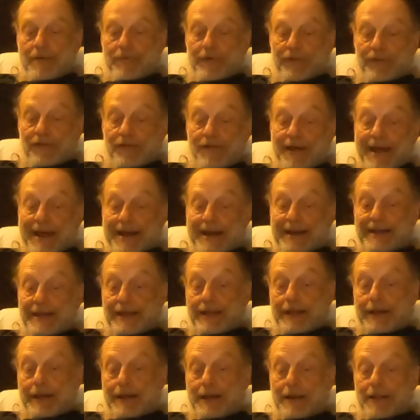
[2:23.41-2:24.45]
Was glad I
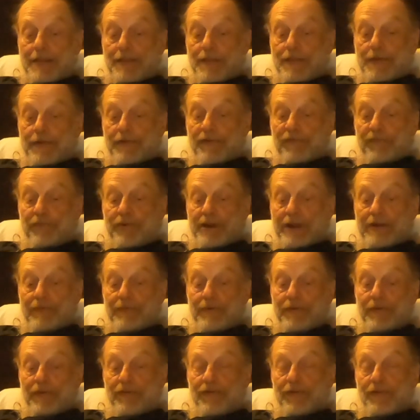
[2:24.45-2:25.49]
did. The spring
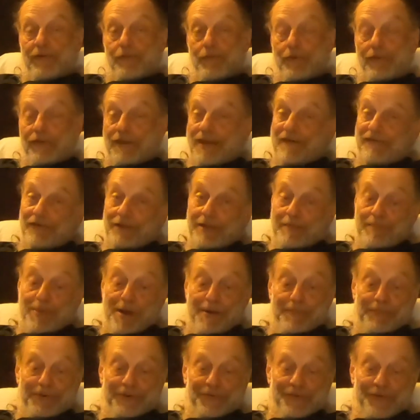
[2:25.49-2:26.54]
was definitely
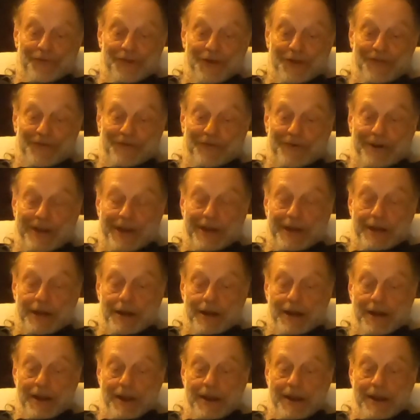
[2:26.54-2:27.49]
pumping with all the rain.